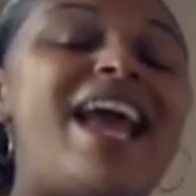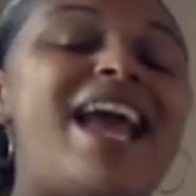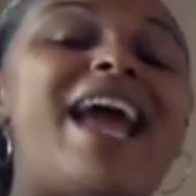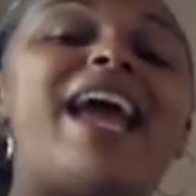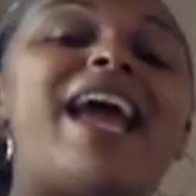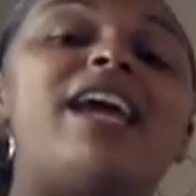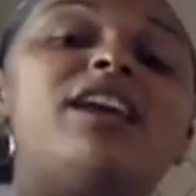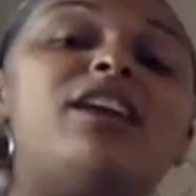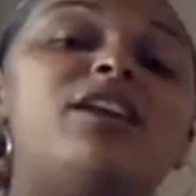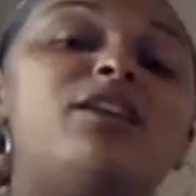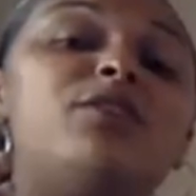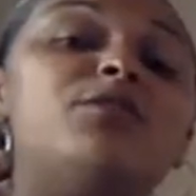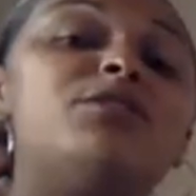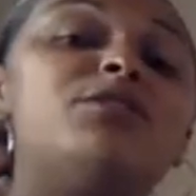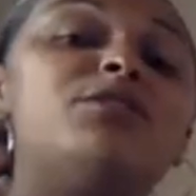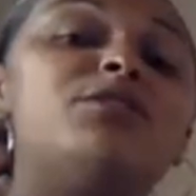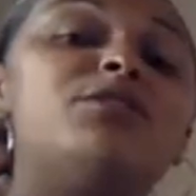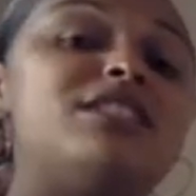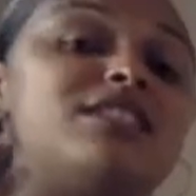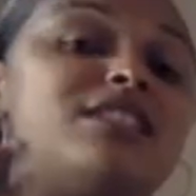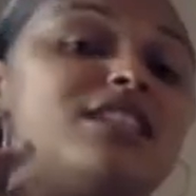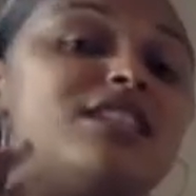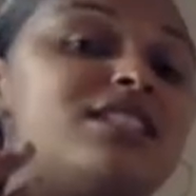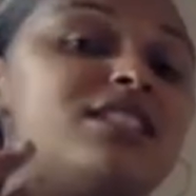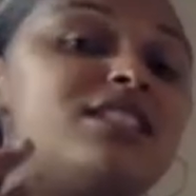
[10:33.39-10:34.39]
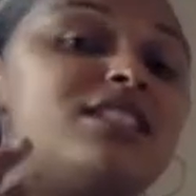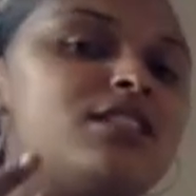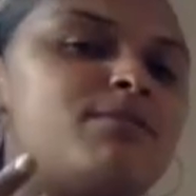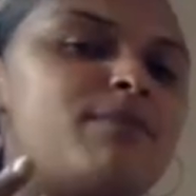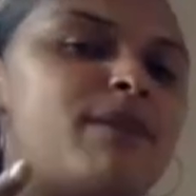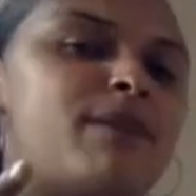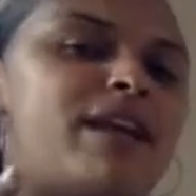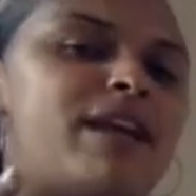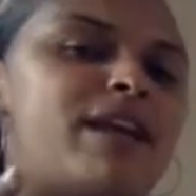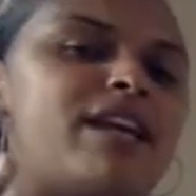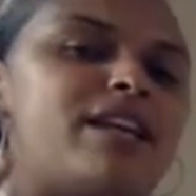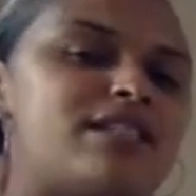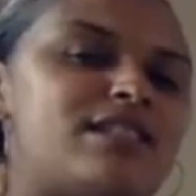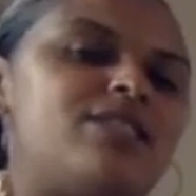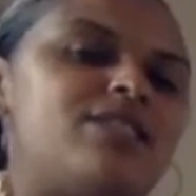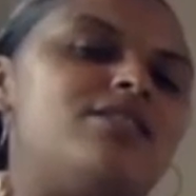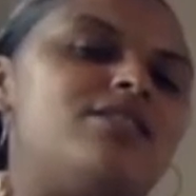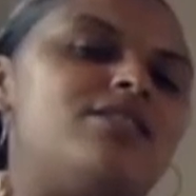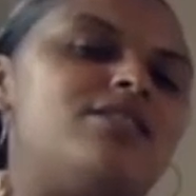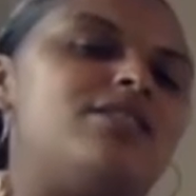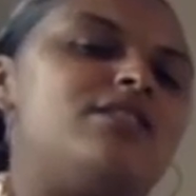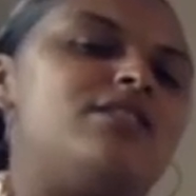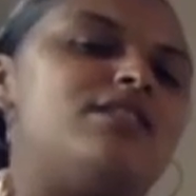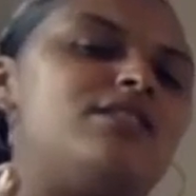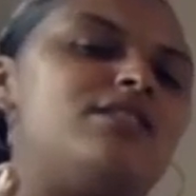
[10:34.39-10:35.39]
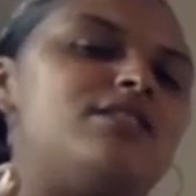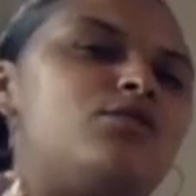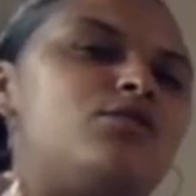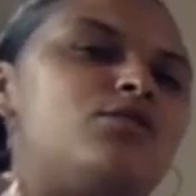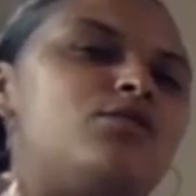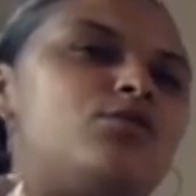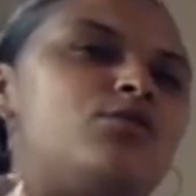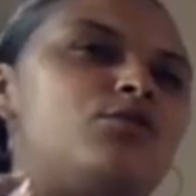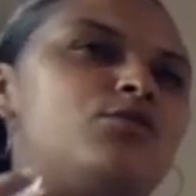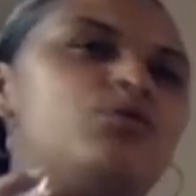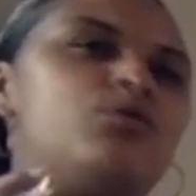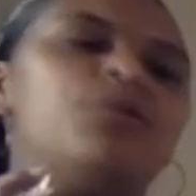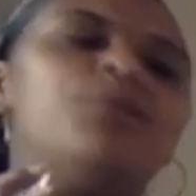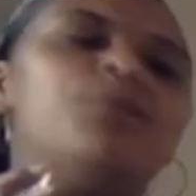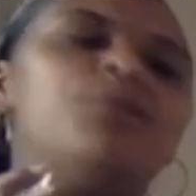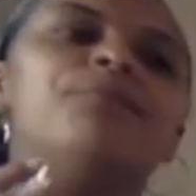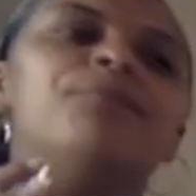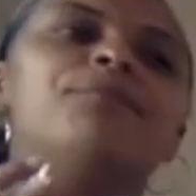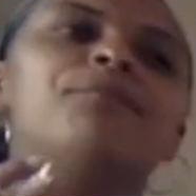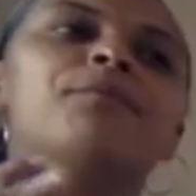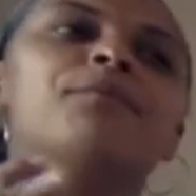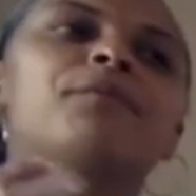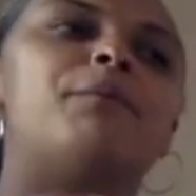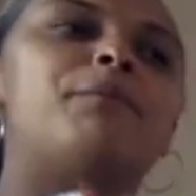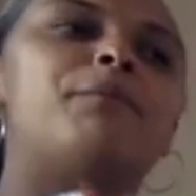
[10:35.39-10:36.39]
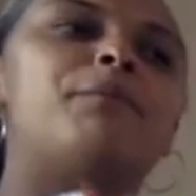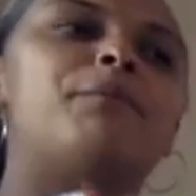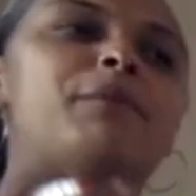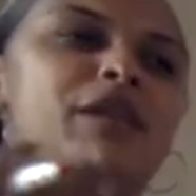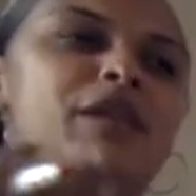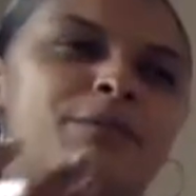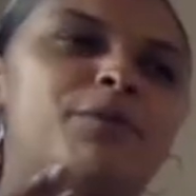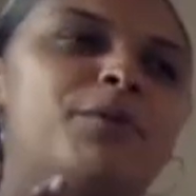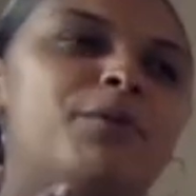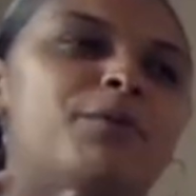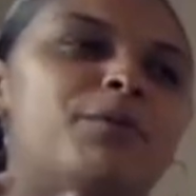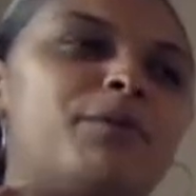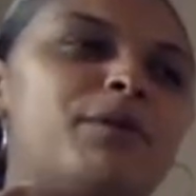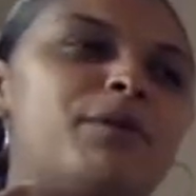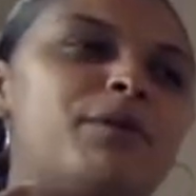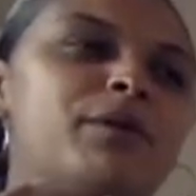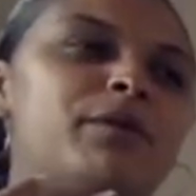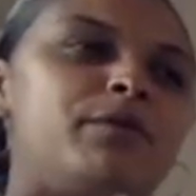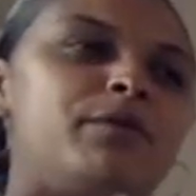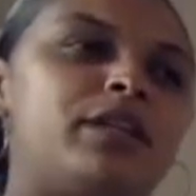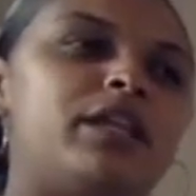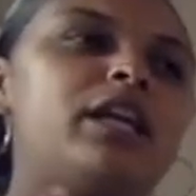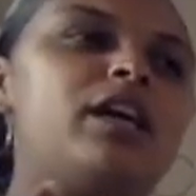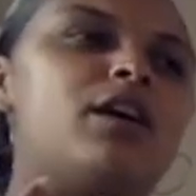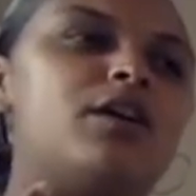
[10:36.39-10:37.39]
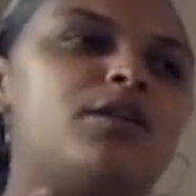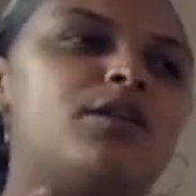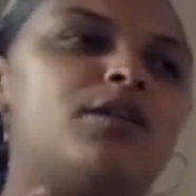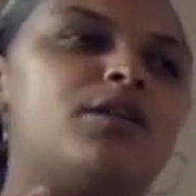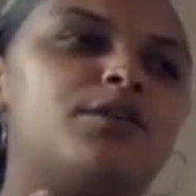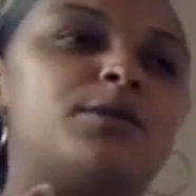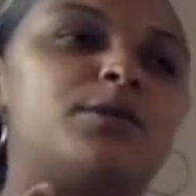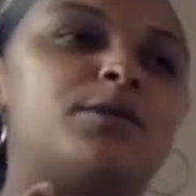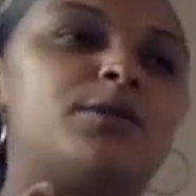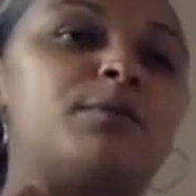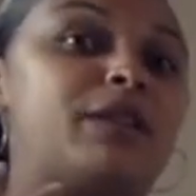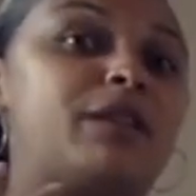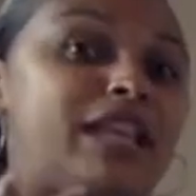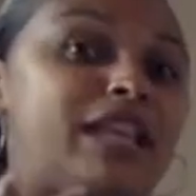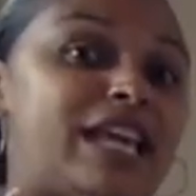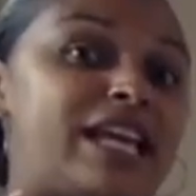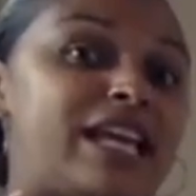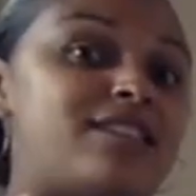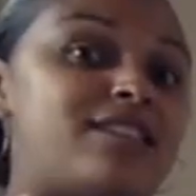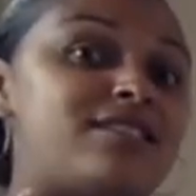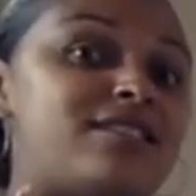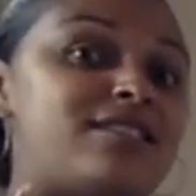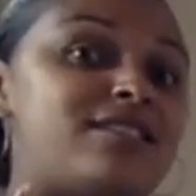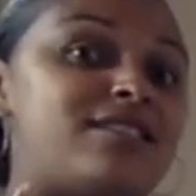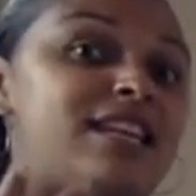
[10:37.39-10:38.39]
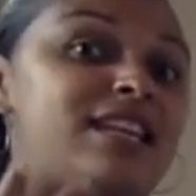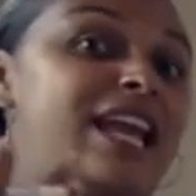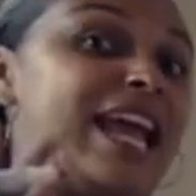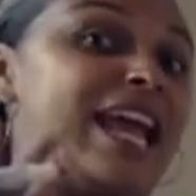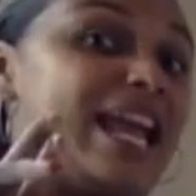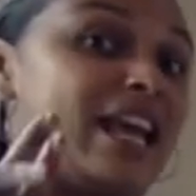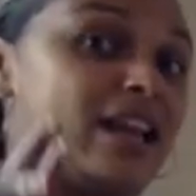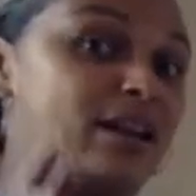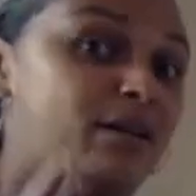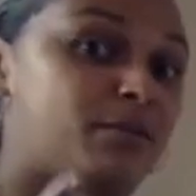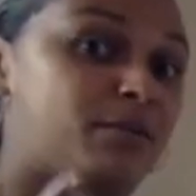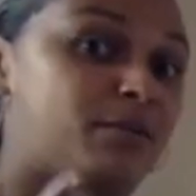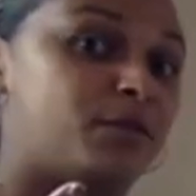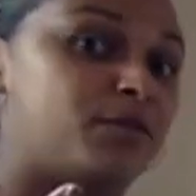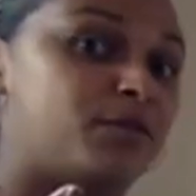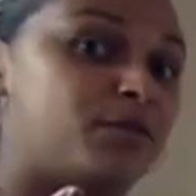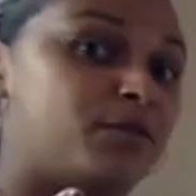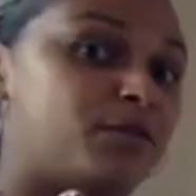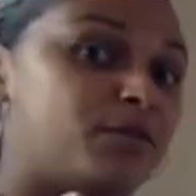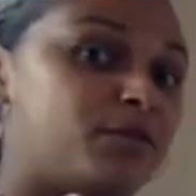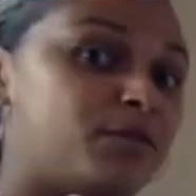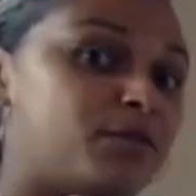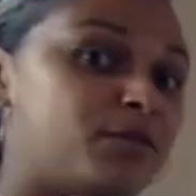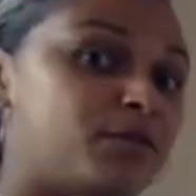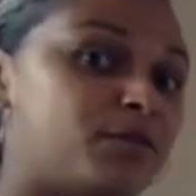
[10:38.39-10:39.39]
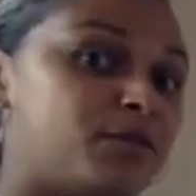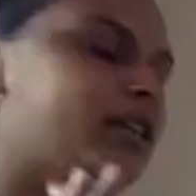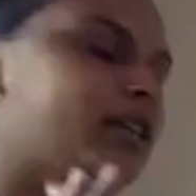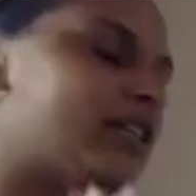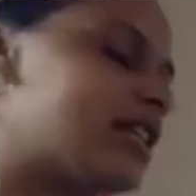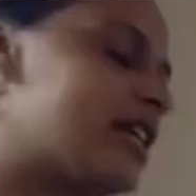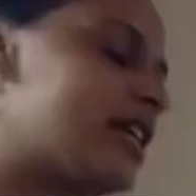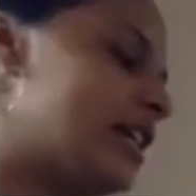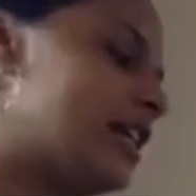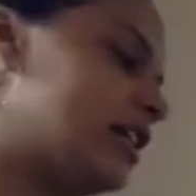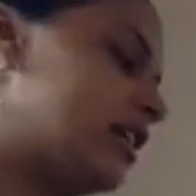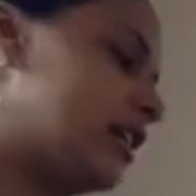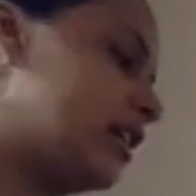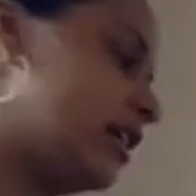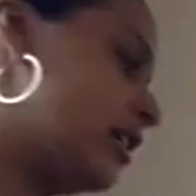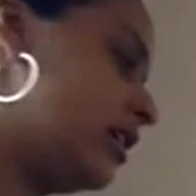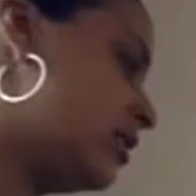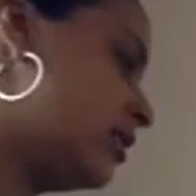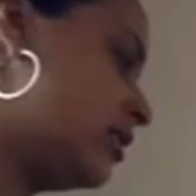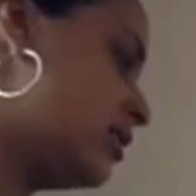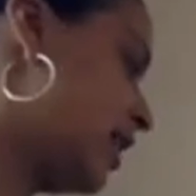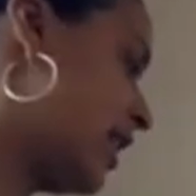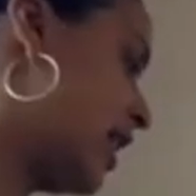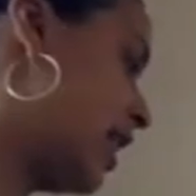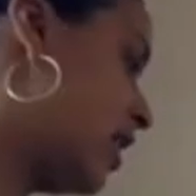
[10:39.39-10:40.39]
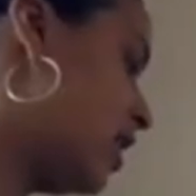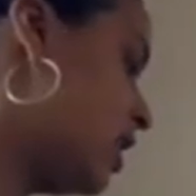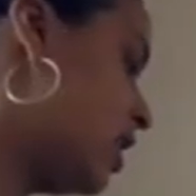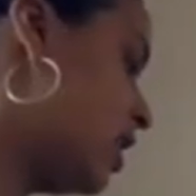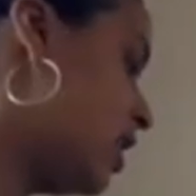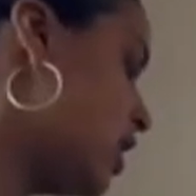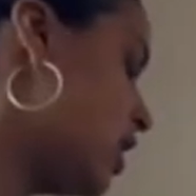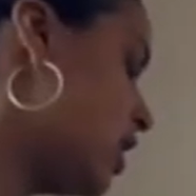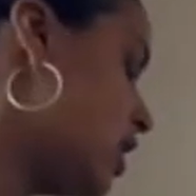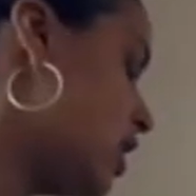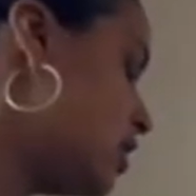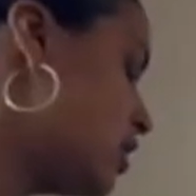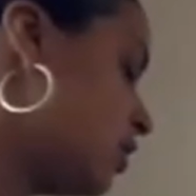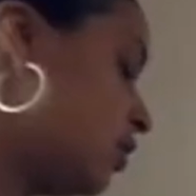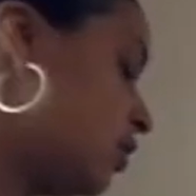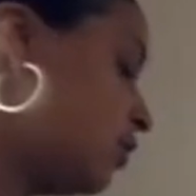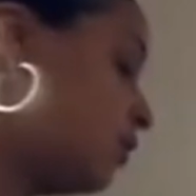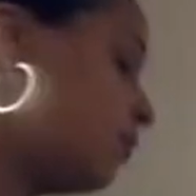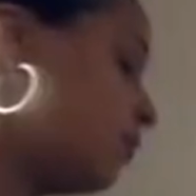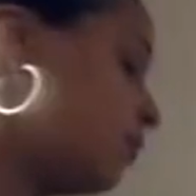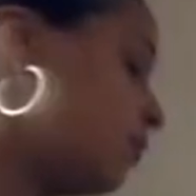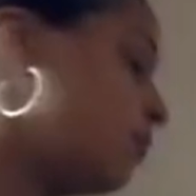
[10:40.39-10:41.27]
And she doesn't just pay attention to people, but really also plants and animals. So I'm really excited to get into that. So